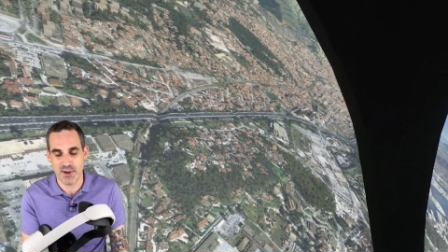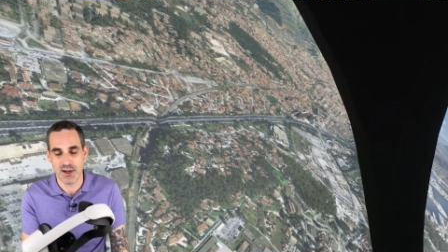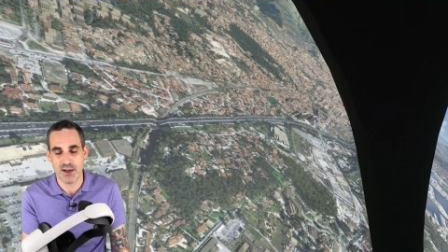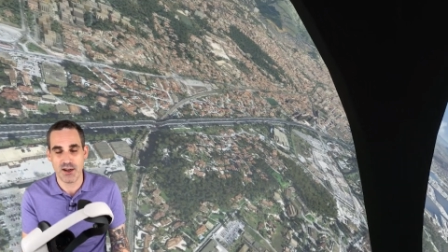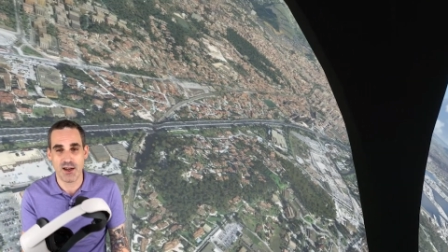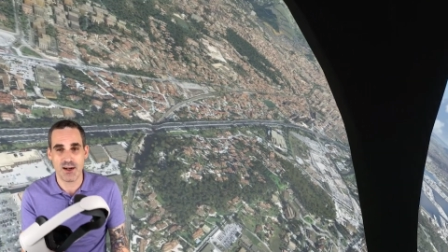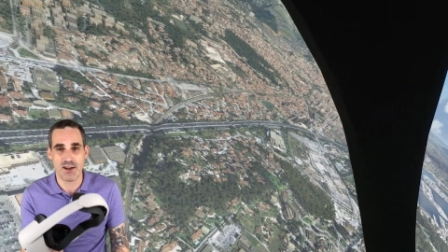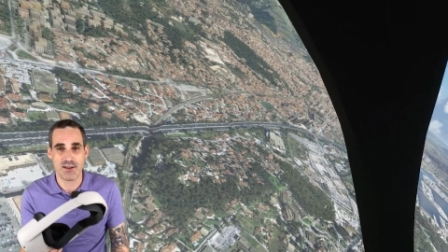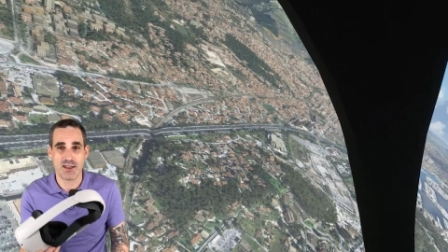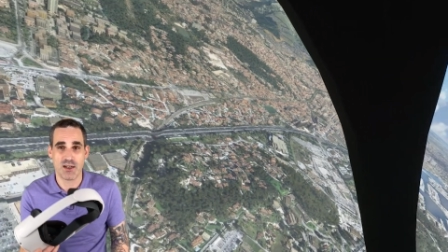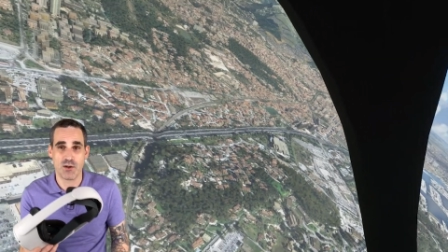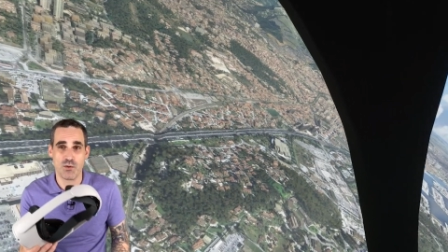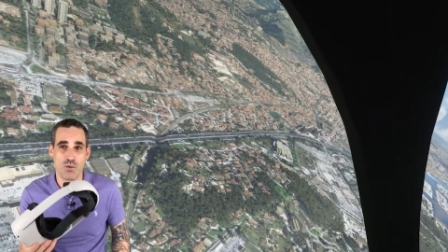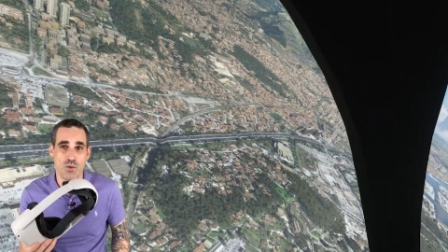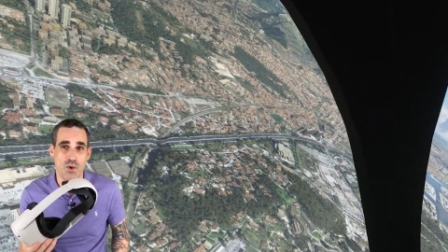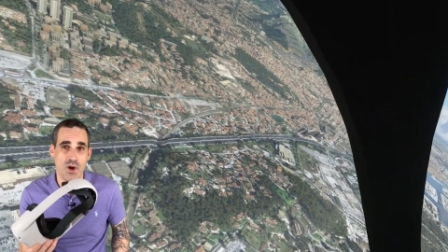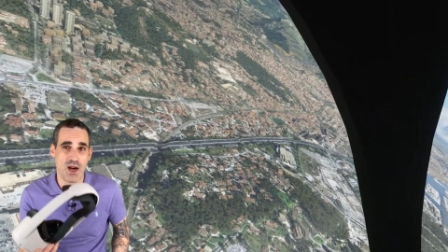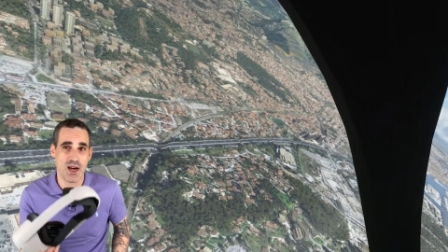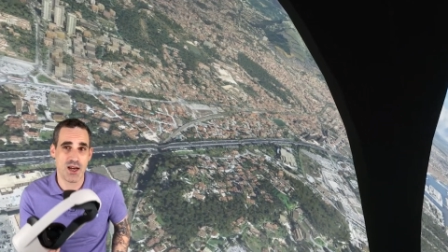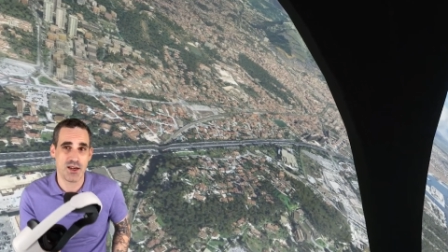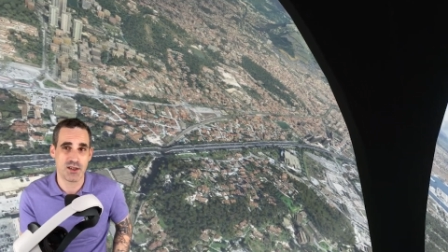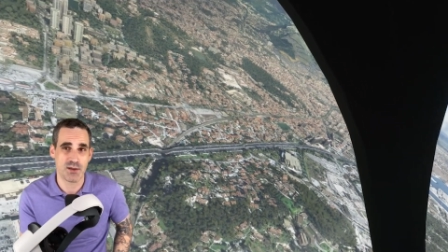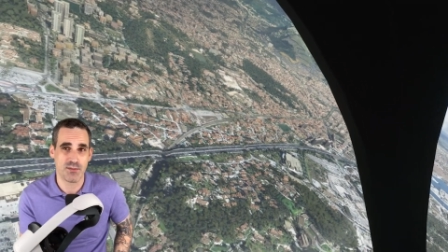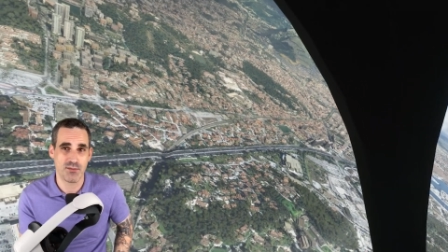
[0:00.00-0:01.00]
I don't understand
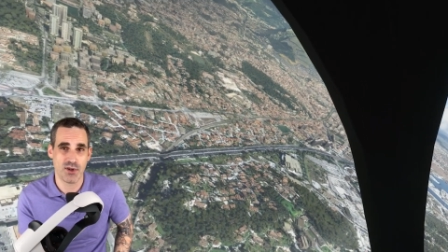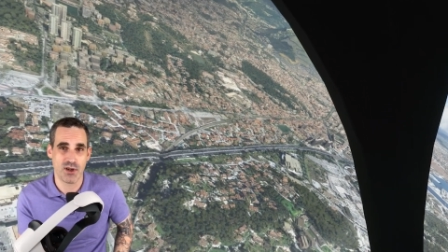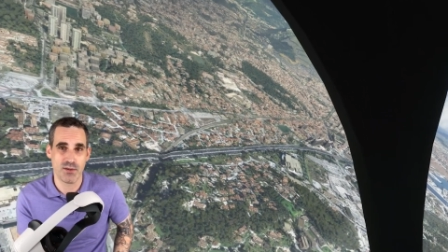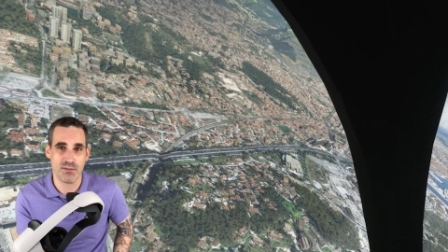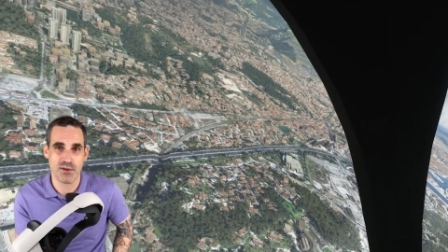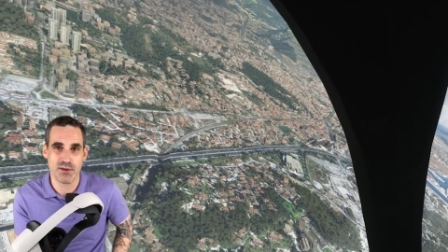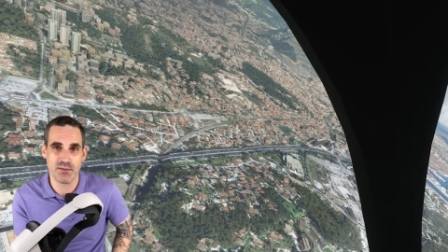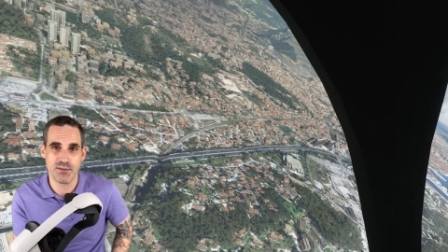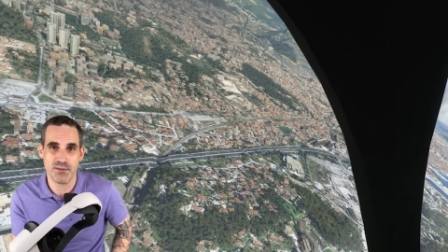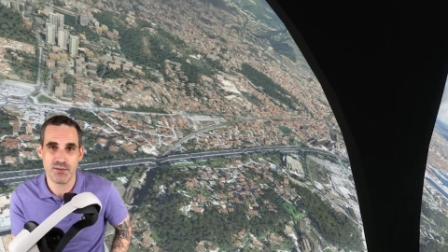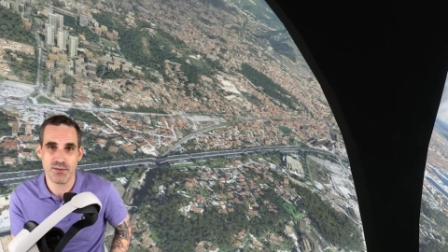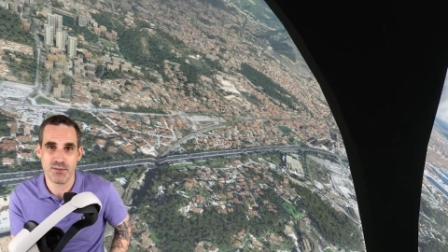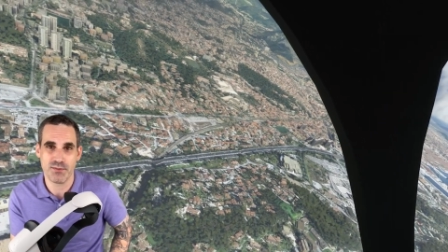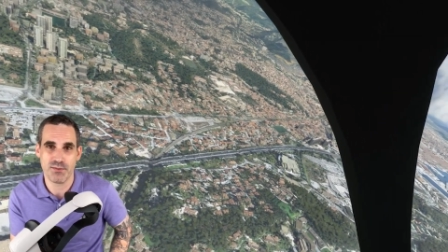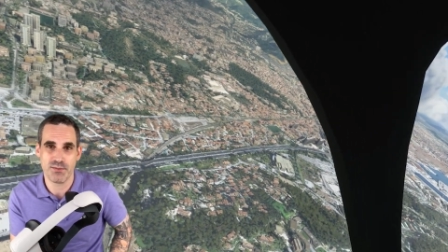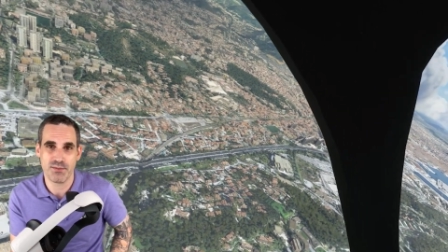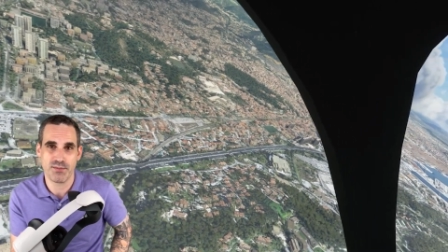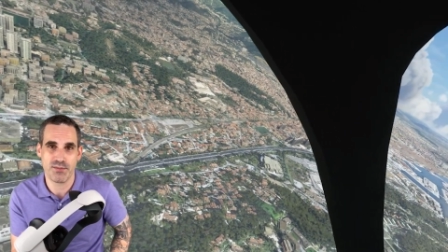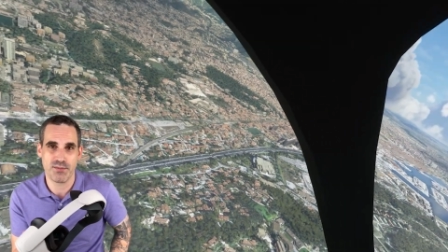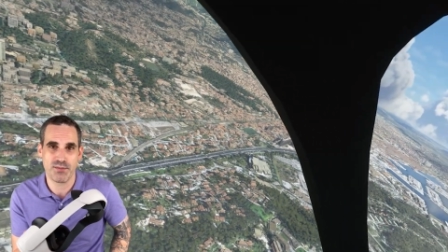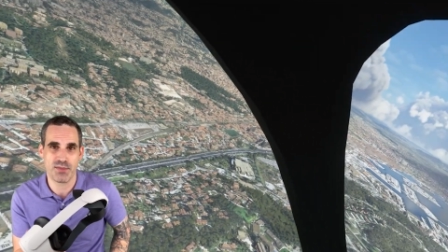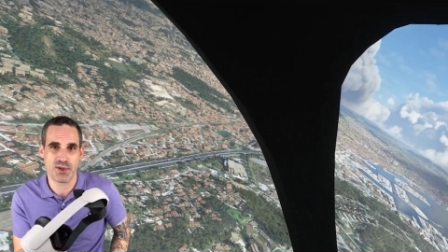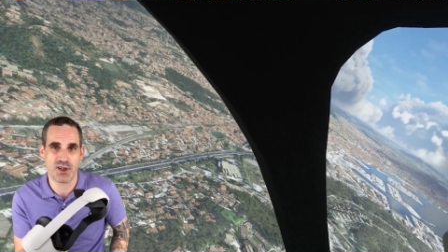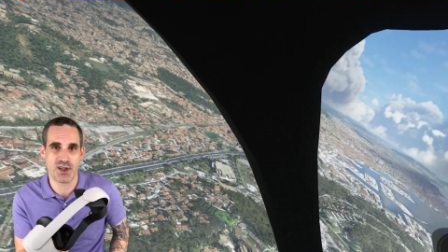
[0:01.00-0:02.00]
why it's a problem,
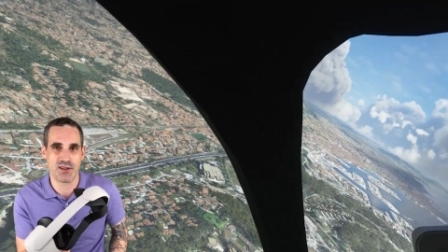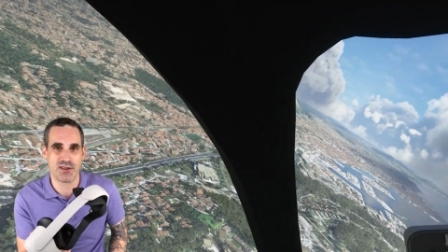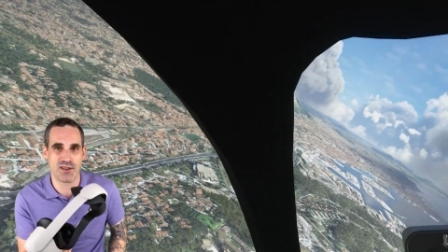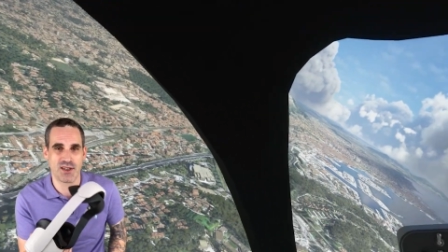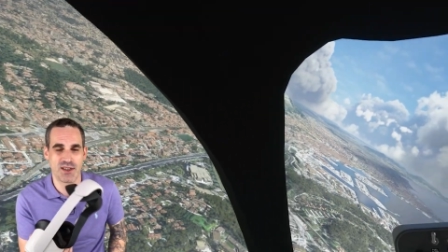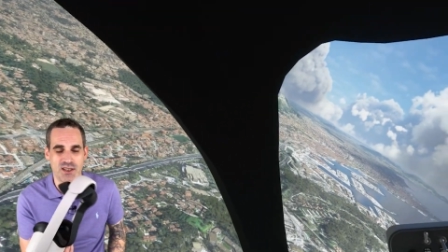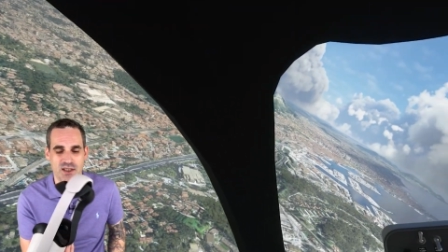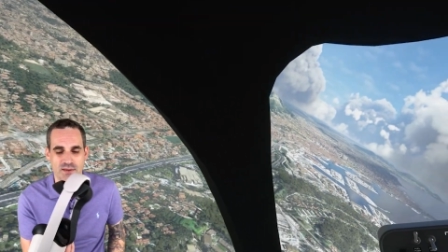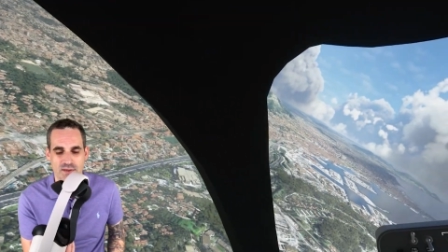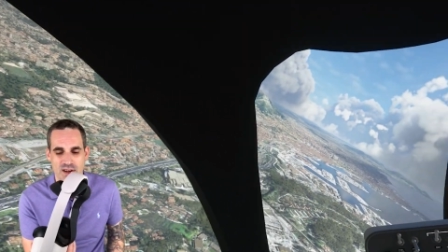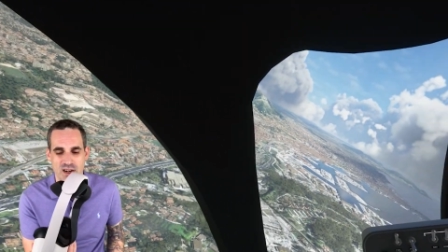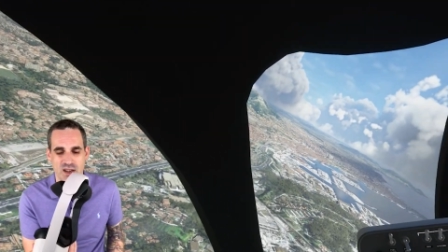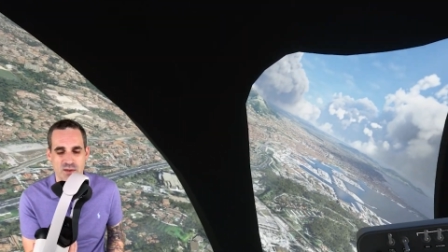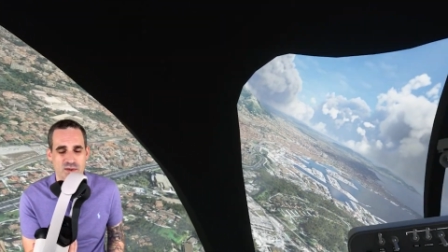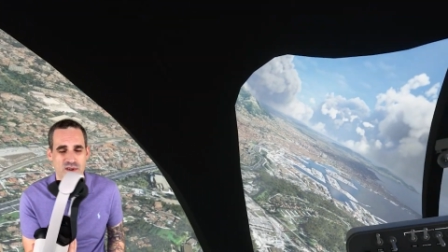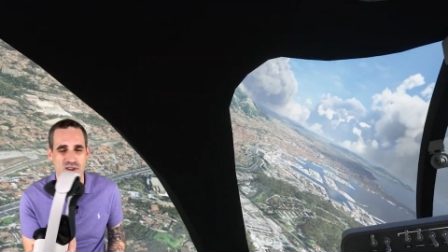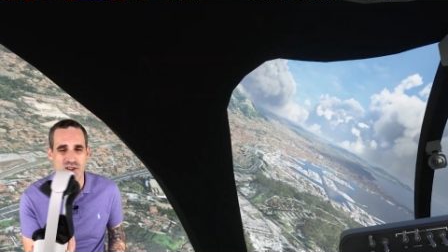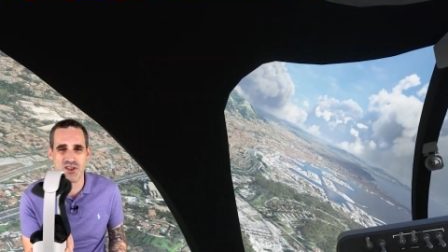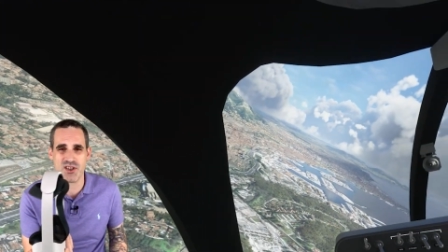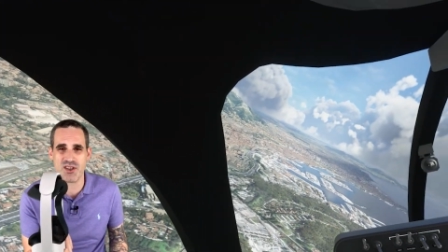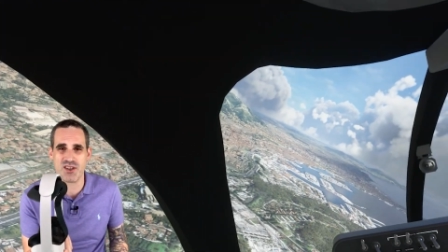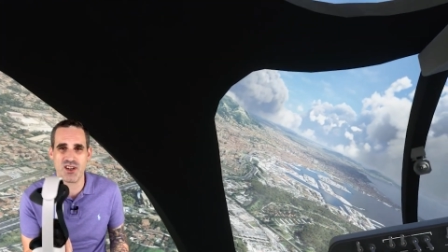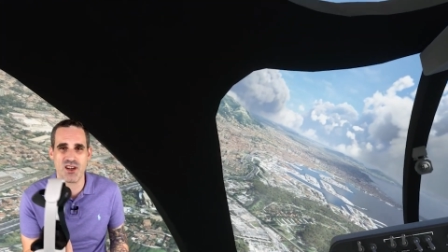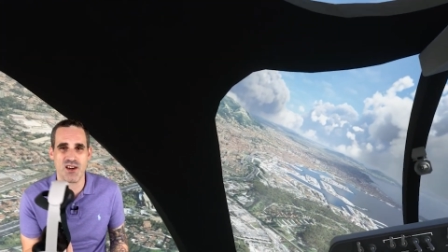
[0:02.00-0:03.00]
because these developers
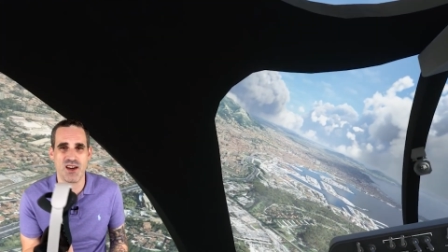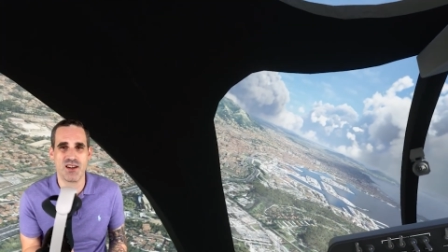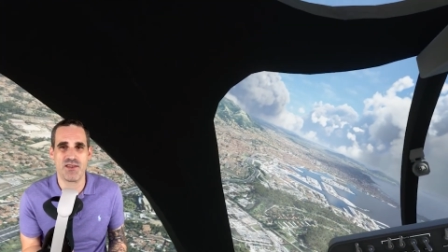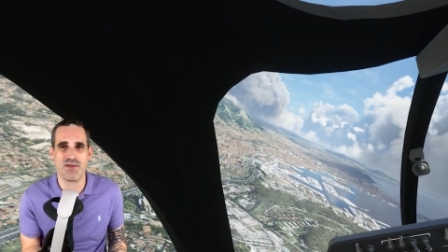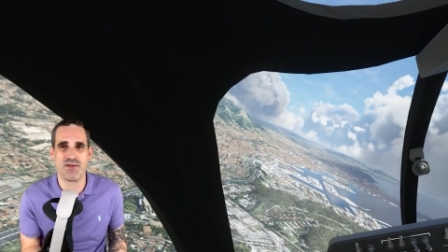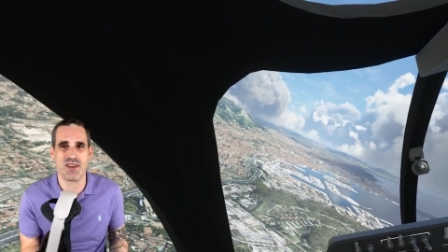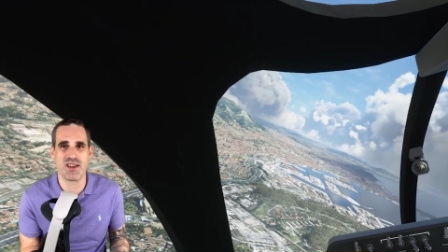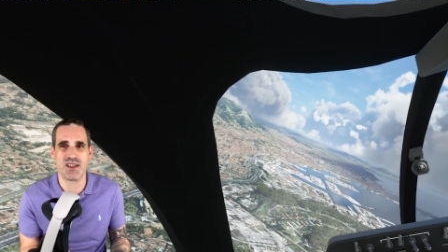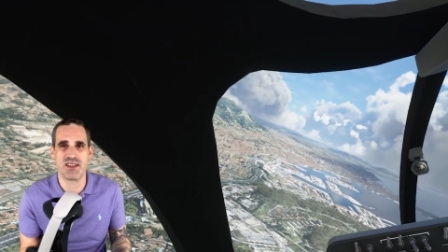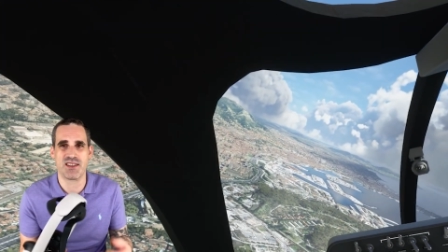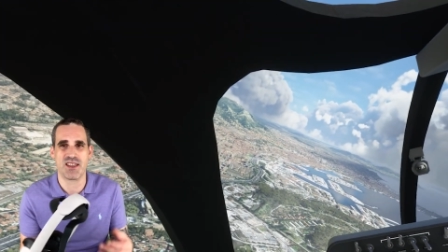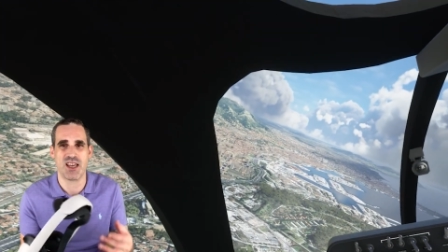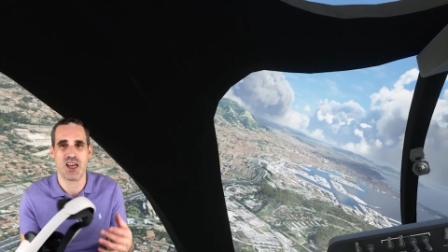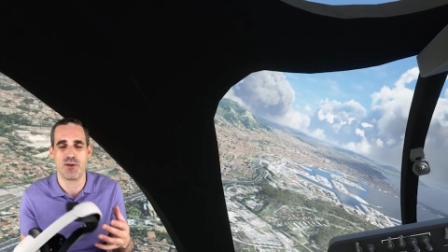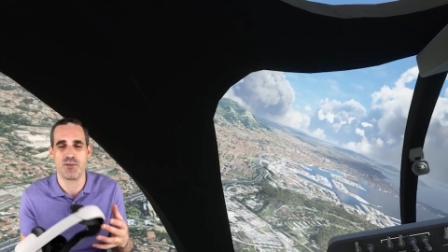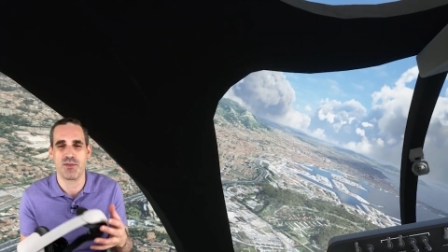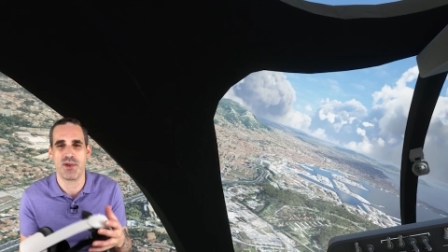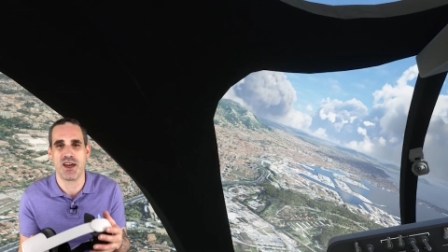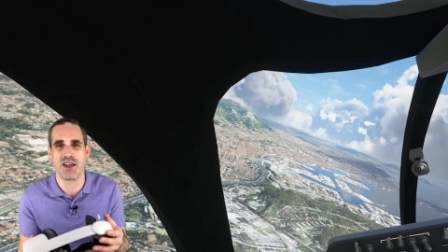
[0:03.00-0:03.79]
should know how to fix that.